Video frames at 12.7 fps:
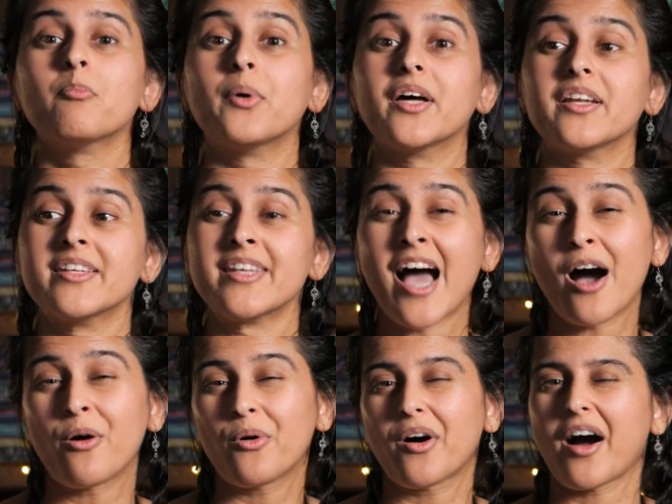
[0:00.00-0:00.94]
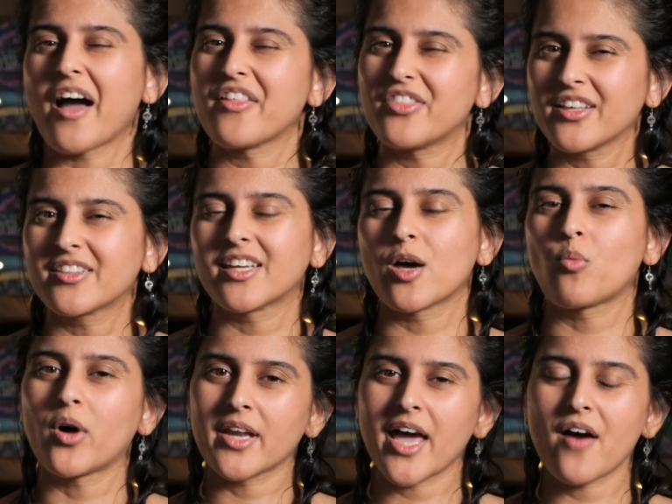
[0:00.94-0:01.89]
But now I think that I
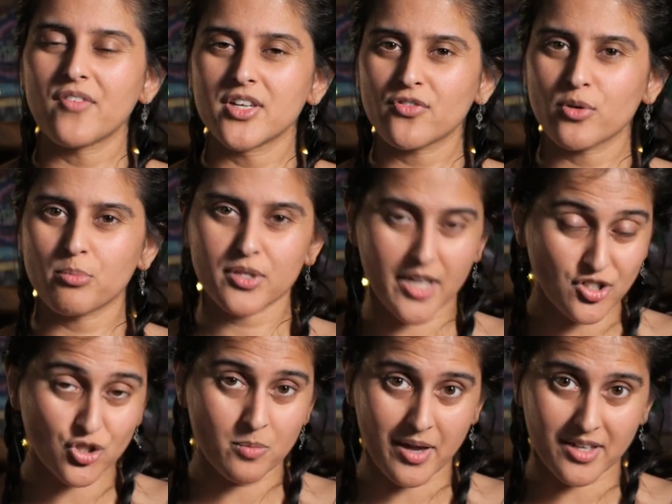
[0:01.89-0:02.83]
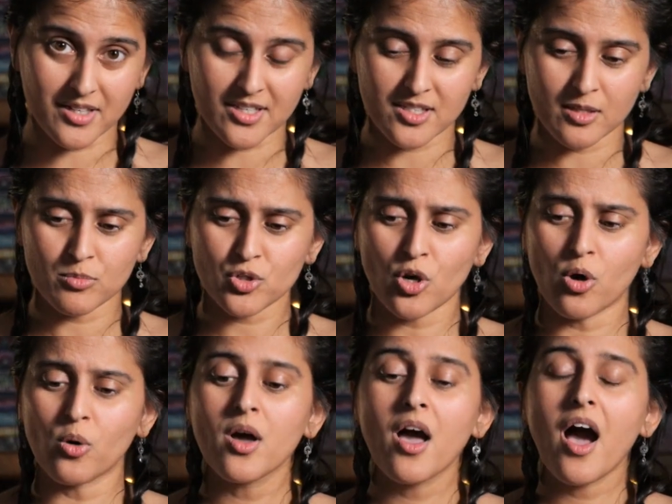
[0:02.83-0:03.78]
want to have a different protection mechanism,
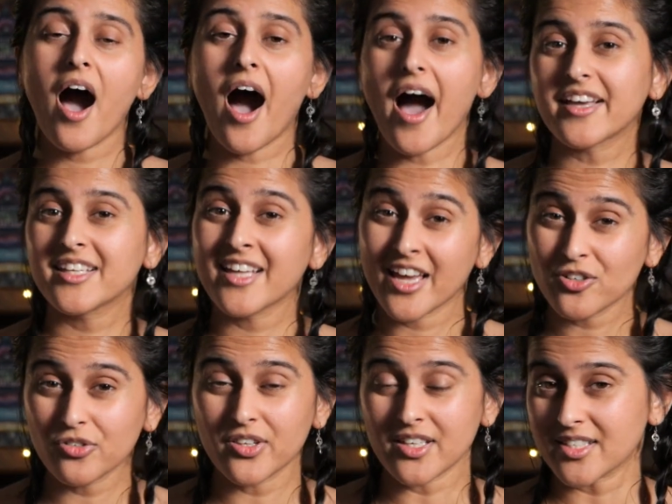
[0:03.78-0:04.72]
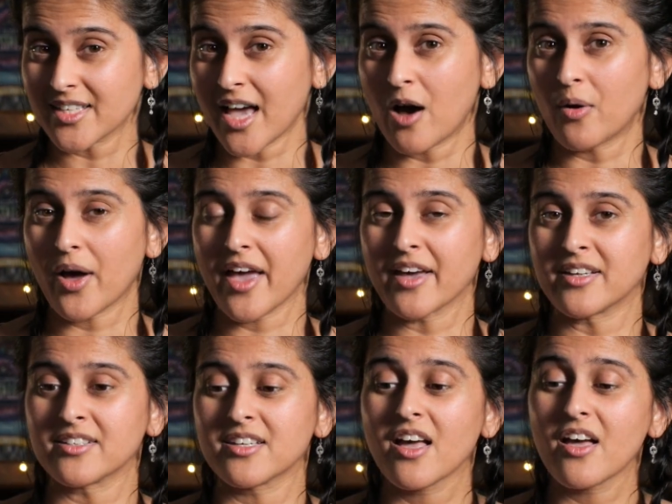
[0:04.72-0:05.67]
so I can handle things now,
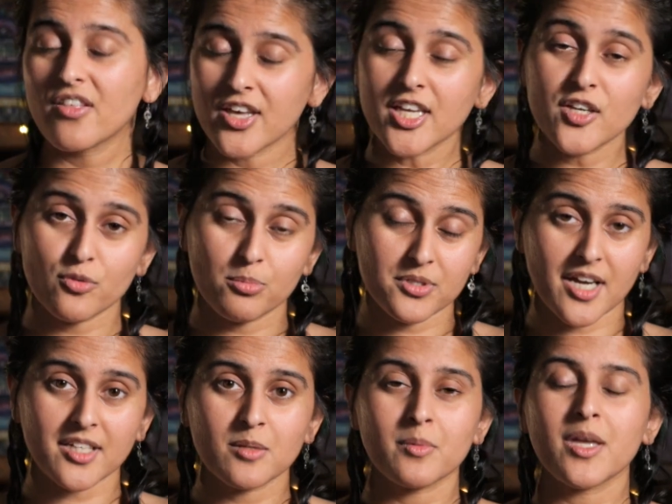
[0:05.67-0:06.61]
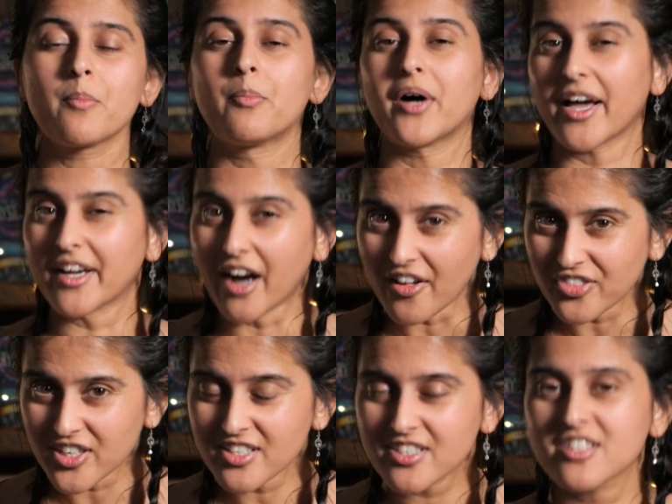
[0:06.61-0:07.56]
and thank you for protecting me, but I
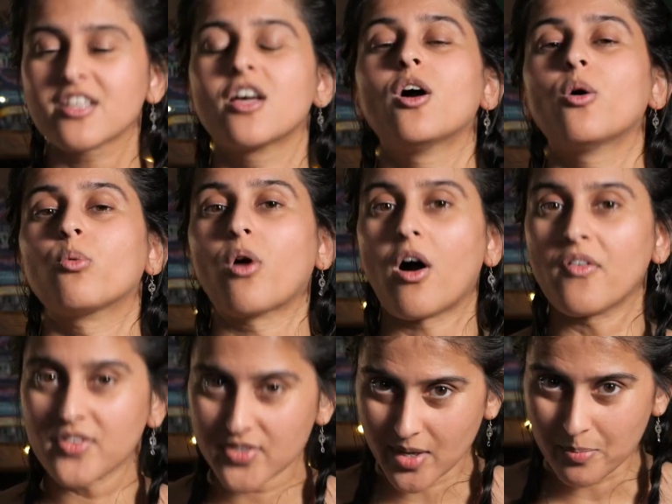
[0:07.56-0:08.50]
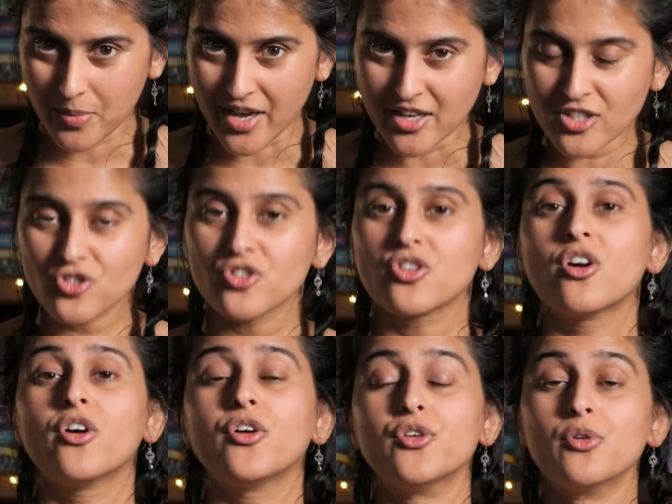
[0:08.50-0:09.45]
got this. We're on the same page.
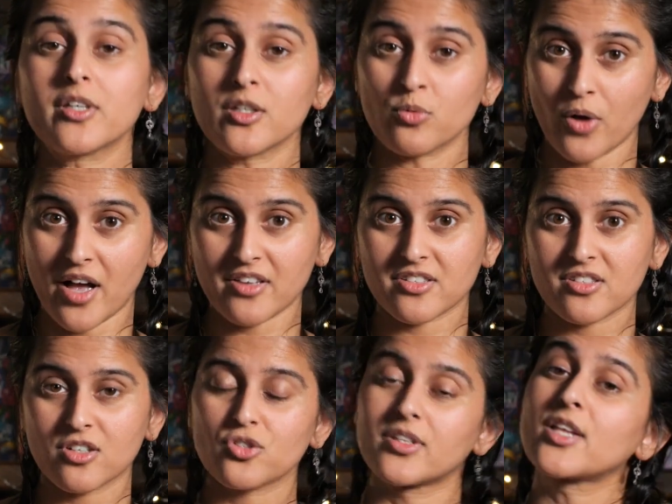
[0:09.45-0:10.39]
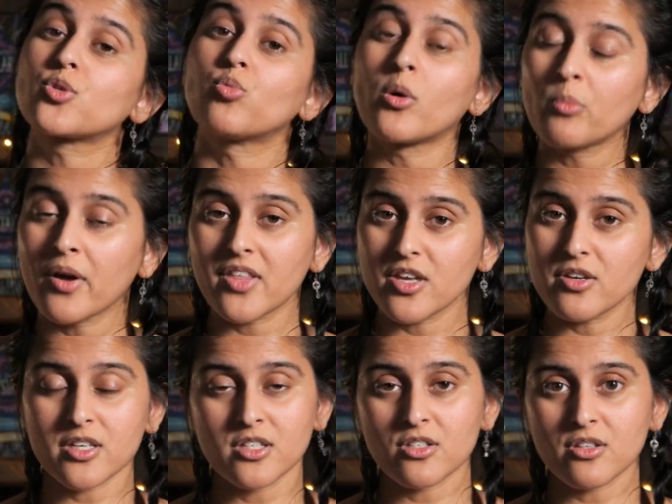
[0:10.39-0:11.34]
You can rest. So that's one way that
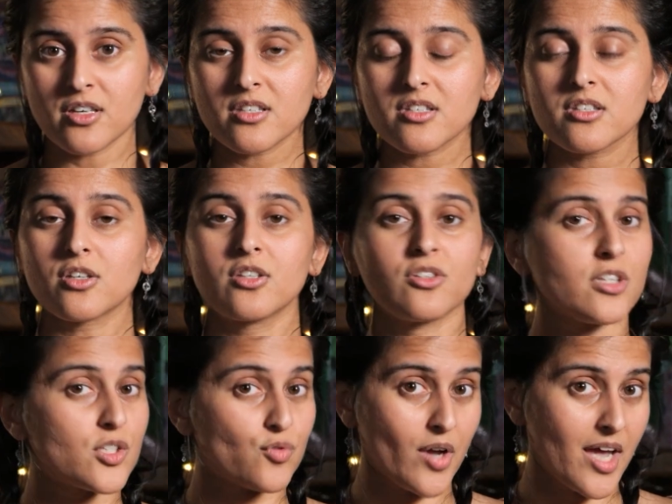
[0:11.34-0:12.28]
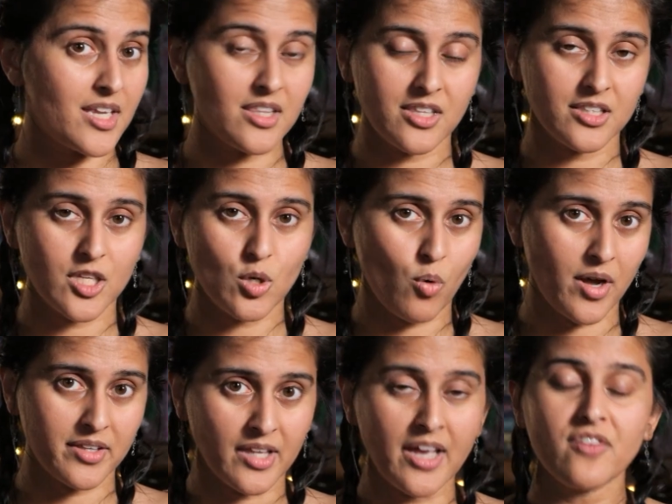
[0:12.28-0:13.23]
you can do this. You can do this for anything that you
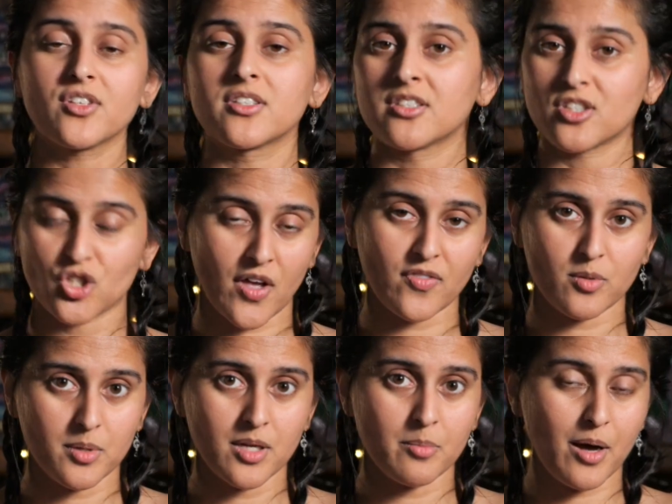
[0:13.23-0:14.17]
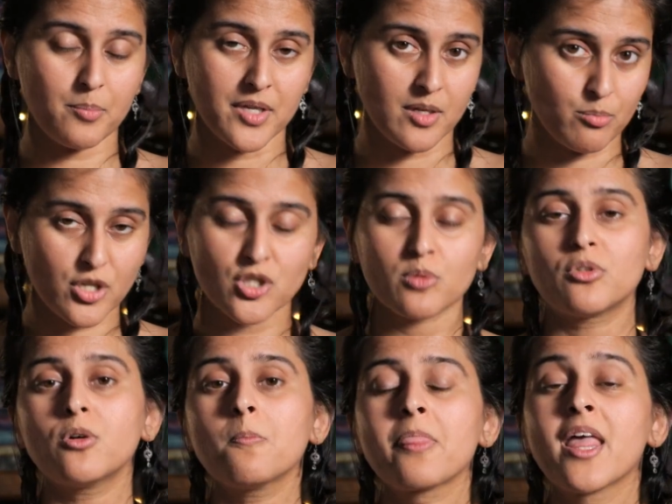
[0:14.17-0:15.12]
want in life. It doesn't just have to be about being
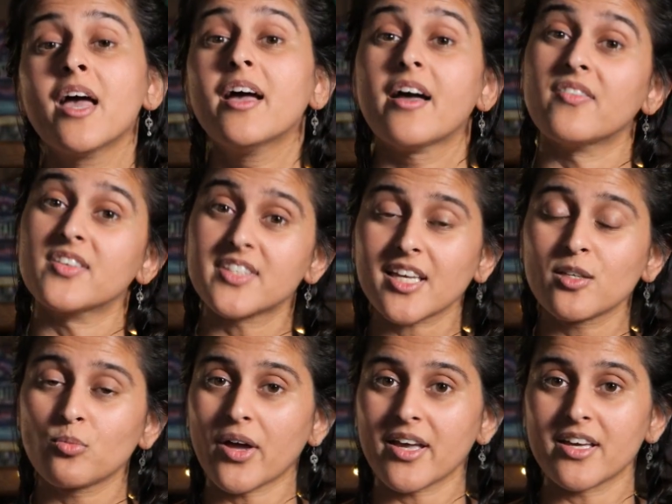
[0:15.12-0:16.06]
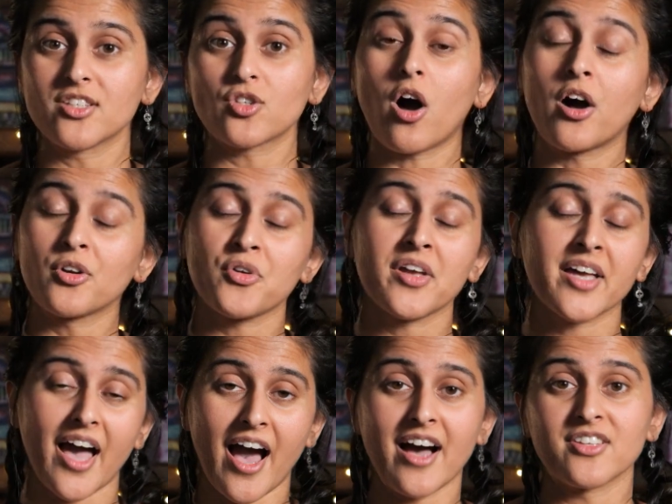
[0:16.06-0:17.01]
impressionable. And the second way is honoring
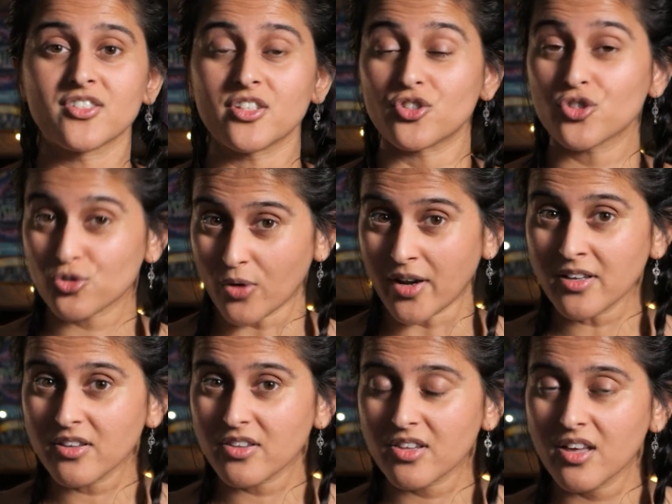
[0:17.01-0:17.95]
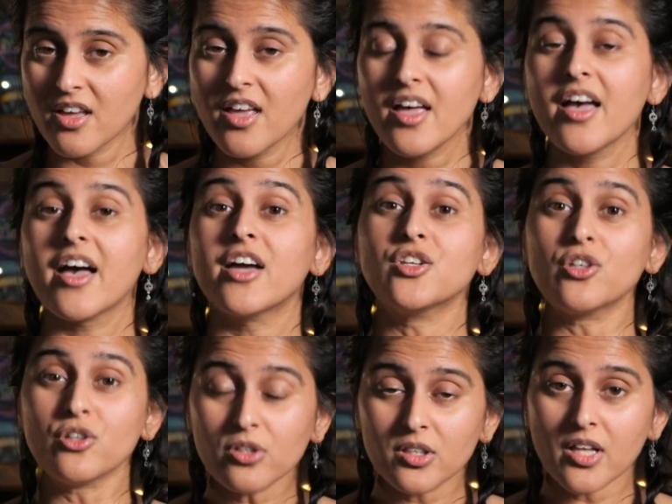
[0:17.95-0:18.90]
it as a strength
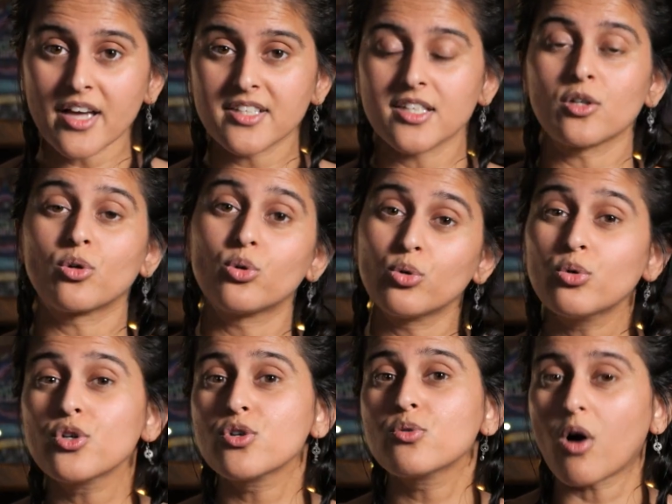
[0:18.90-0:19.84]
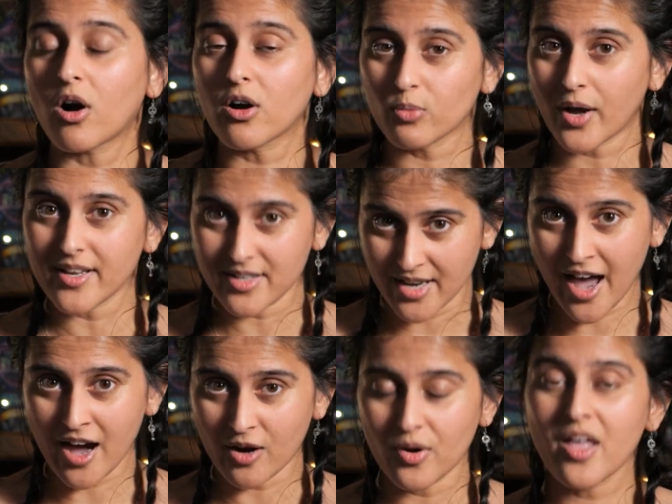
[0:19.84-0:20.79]
and utilizing who you are right
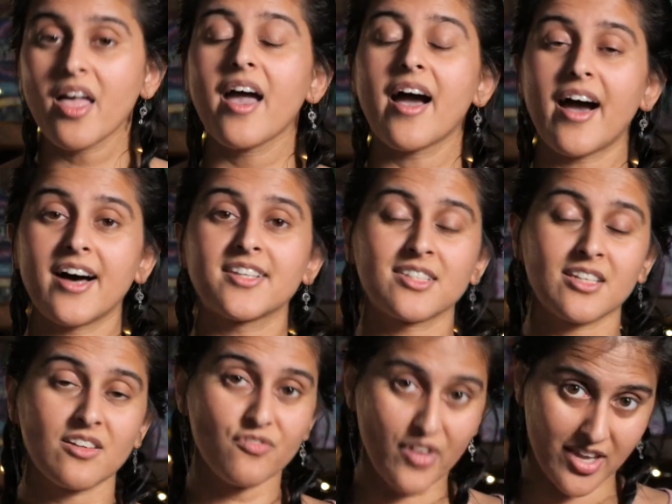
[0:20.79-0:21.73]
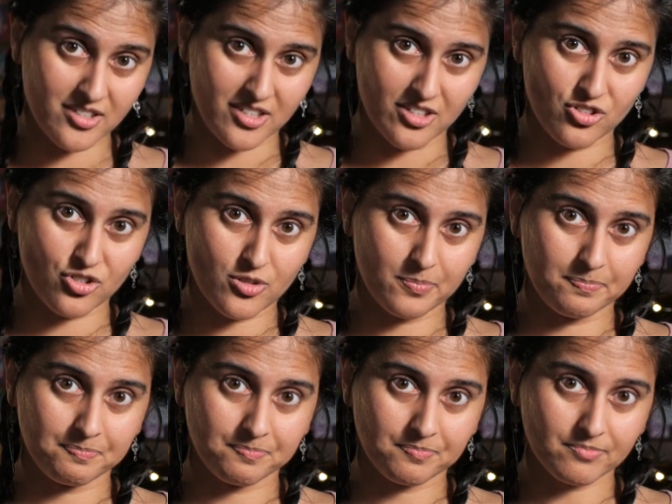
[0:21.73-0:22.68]
now as an advantage.
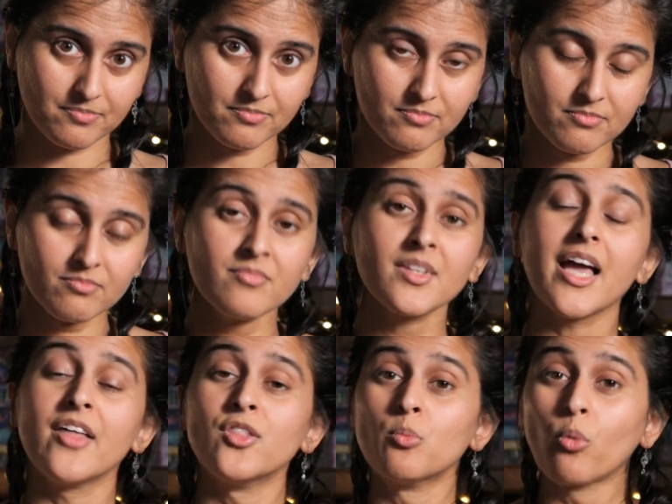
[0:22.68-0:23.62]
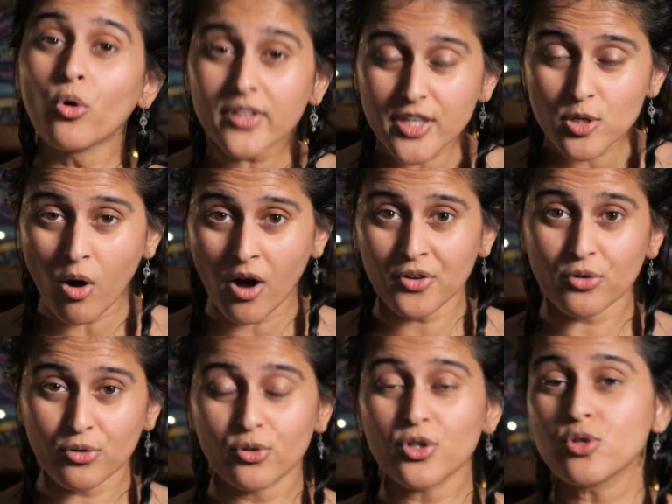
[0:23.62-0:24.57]
And the more that you
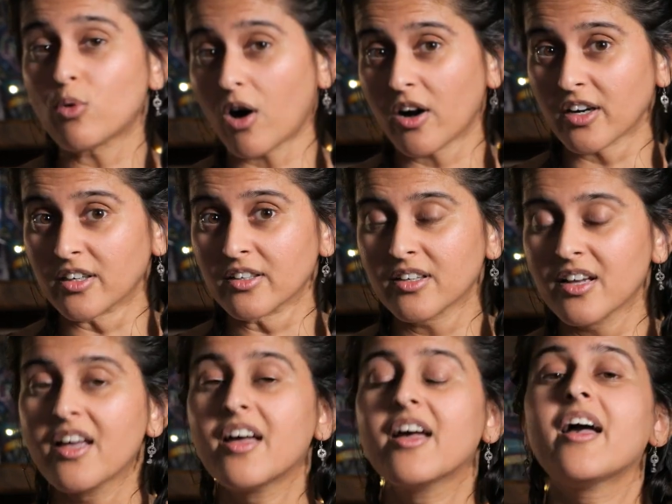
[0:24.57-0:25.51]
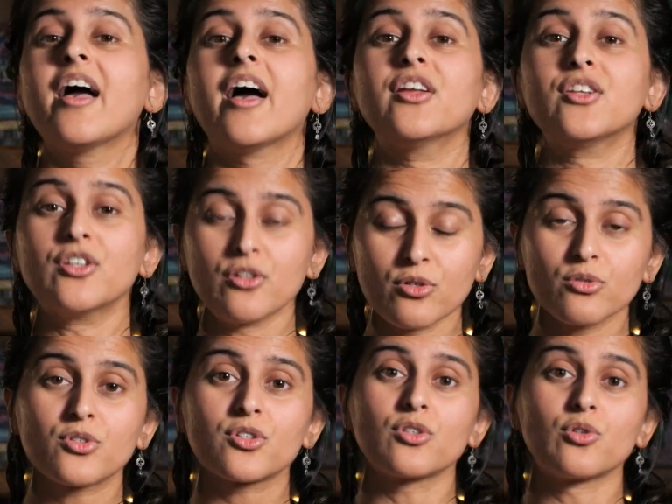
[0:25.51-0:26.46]
honor who you are and
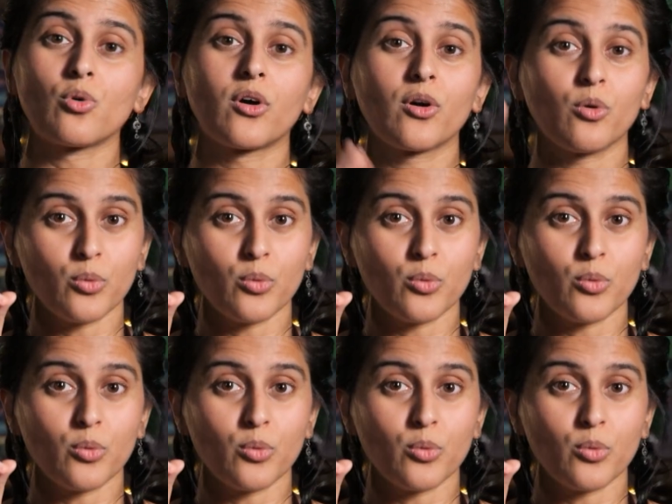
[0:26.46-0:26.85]
use your